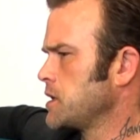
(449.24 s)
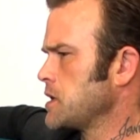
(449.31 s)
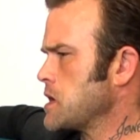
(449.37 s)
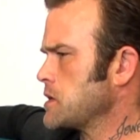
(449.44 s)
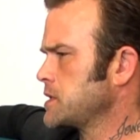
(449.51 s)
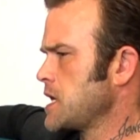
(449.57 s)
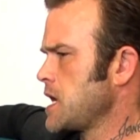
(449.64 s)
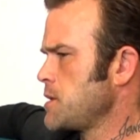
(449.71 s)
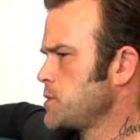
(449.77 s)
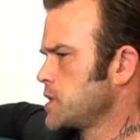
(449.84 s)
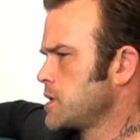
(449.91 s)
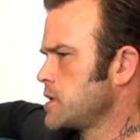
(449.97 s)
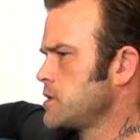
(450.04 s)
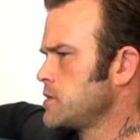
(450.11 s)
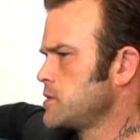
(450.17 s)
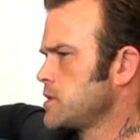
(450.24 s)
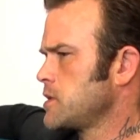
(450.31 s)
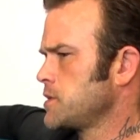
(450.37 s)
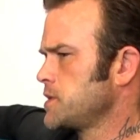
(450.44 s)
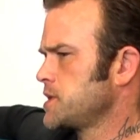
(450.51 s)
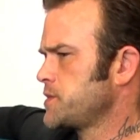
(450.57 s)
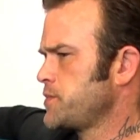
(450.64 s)
a long time ago
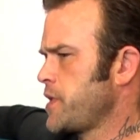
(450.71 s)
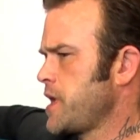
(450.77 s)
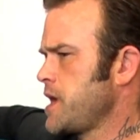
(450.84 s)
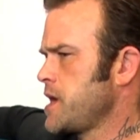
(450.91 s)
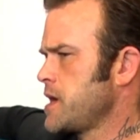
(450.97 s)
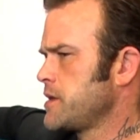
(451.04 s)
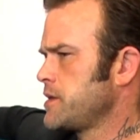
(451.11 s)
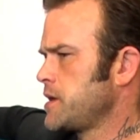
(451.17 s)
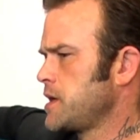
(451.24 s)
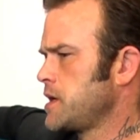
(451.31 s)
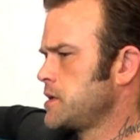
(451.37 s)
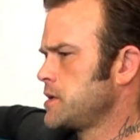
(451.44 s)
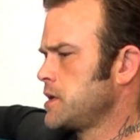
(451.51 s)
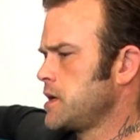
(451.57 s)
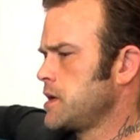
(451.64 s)
on this path, and